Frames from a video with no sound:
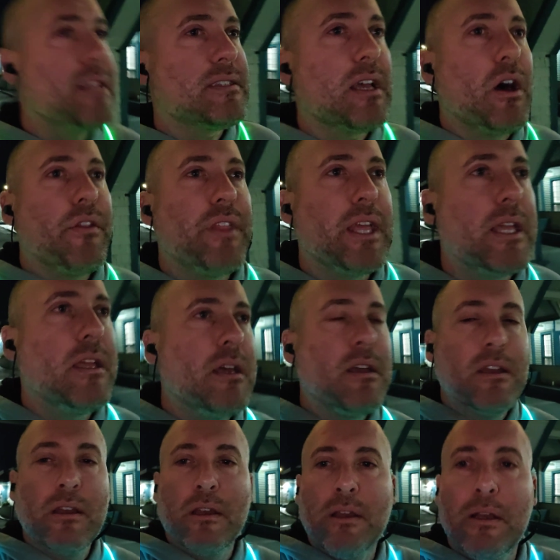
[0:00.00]
That's how they
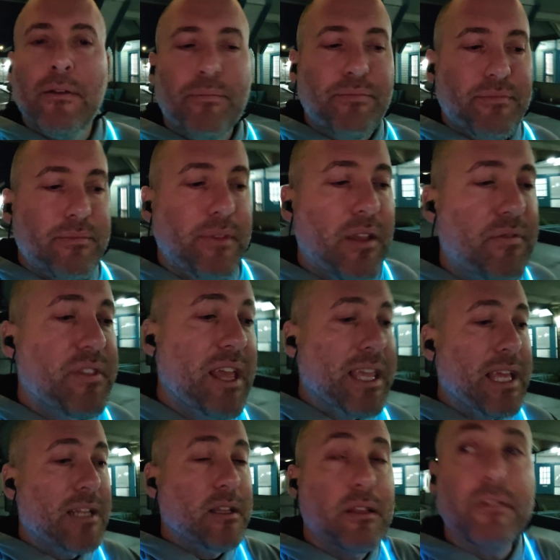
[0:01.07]
if they
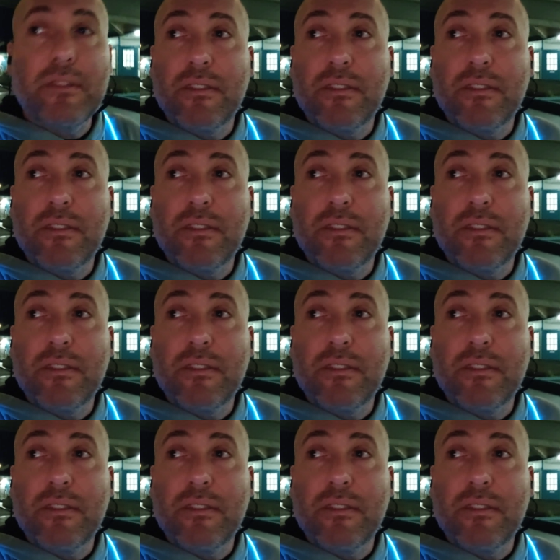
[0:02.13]
get